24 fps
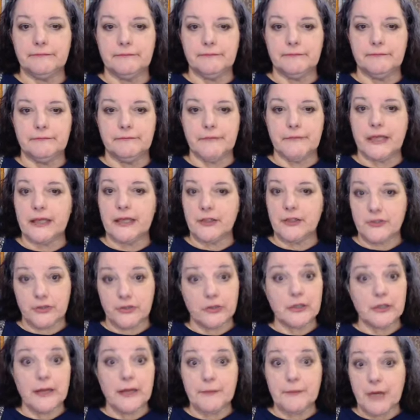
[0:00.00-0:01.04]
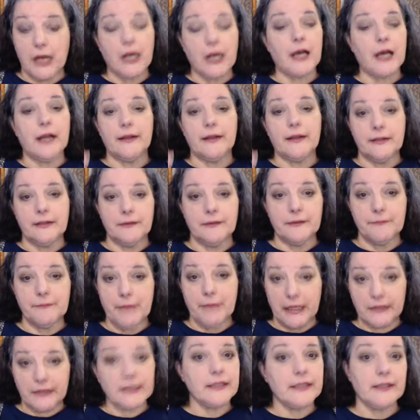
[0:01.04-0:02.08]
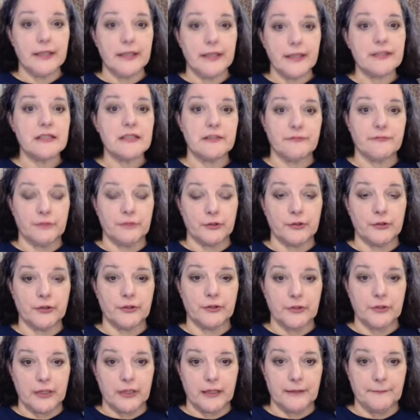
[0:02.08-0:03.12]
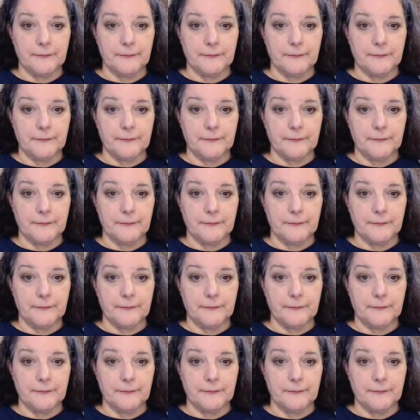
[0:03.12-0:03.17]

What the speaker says: making sure I'm on mailing lists for